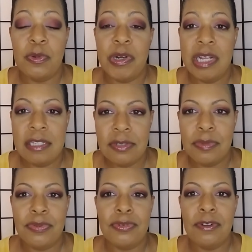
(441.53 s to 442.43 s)
what I need to
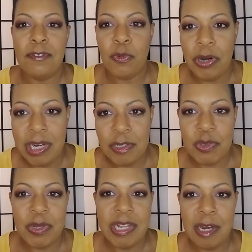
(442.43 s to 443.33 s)
improve, and where I need
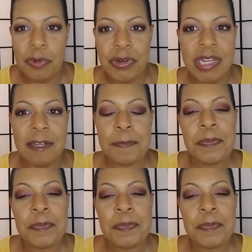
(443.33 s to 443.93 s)
to elaborate,